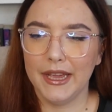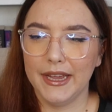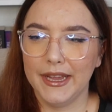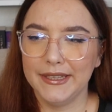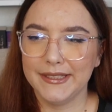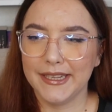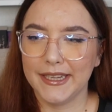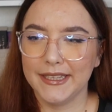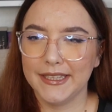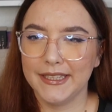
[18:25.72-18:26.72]
And
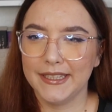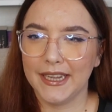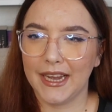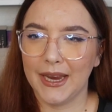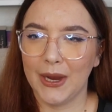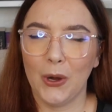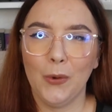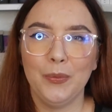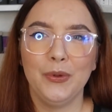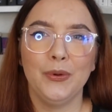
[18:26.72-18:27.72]
then I
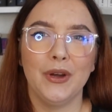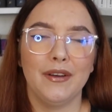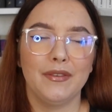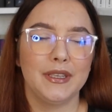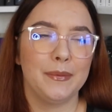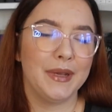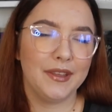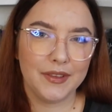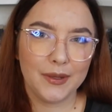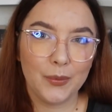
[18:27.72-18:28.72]
hope you have an
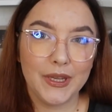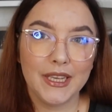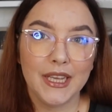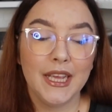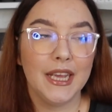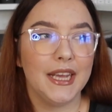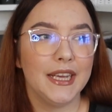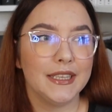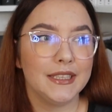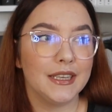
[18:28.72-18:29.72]
amazing week
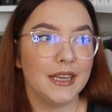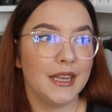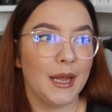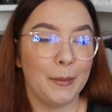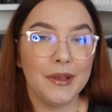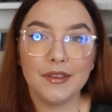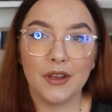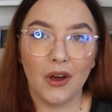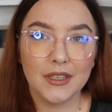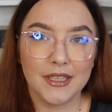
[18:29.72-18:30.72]
and amazing
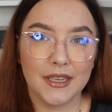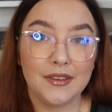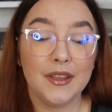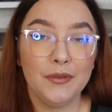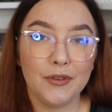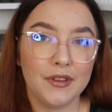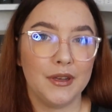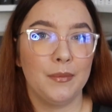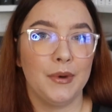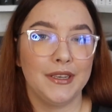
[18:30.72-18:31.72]
holidays. If you
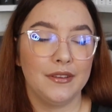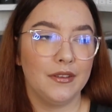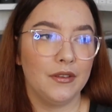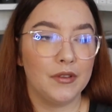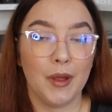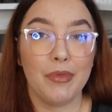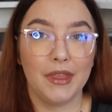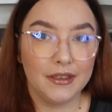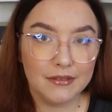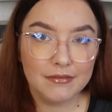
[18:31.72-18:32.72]
celebrate
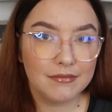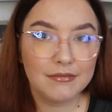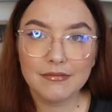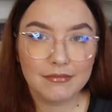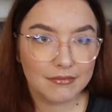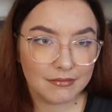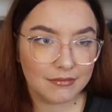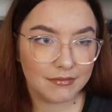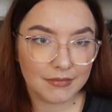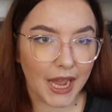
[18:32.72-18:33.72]
something,
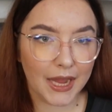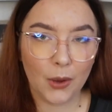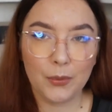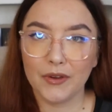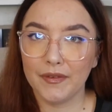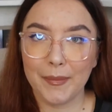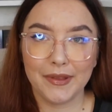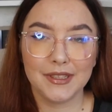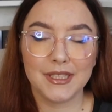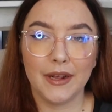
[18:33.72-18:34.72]
I hope you have an
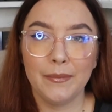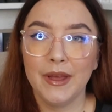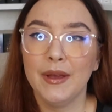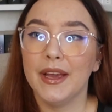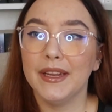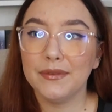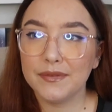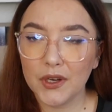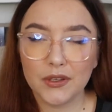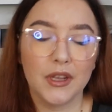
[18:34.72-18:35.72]
amazing time. And if
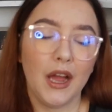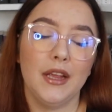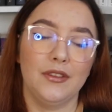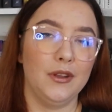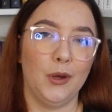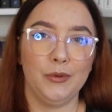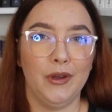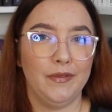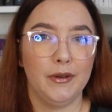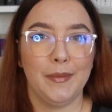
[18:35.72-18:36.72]
not, I still hope you
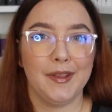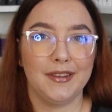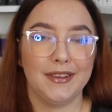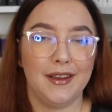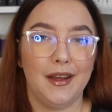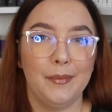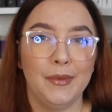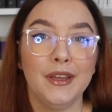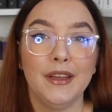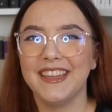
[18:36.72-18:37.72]
have an amazing time.
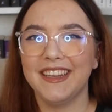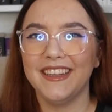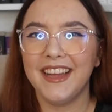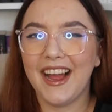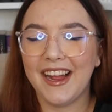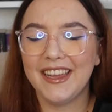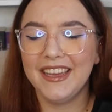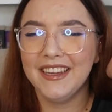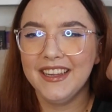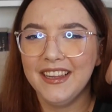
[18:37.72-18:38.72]
Then
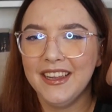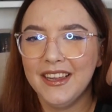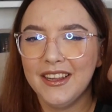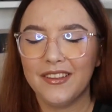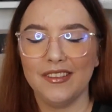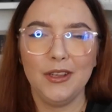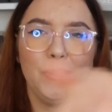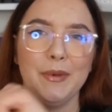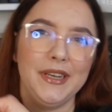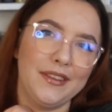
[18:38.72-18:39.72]
I see you
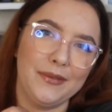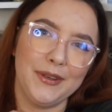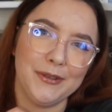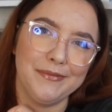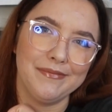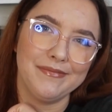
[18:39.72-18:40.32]
in my next video.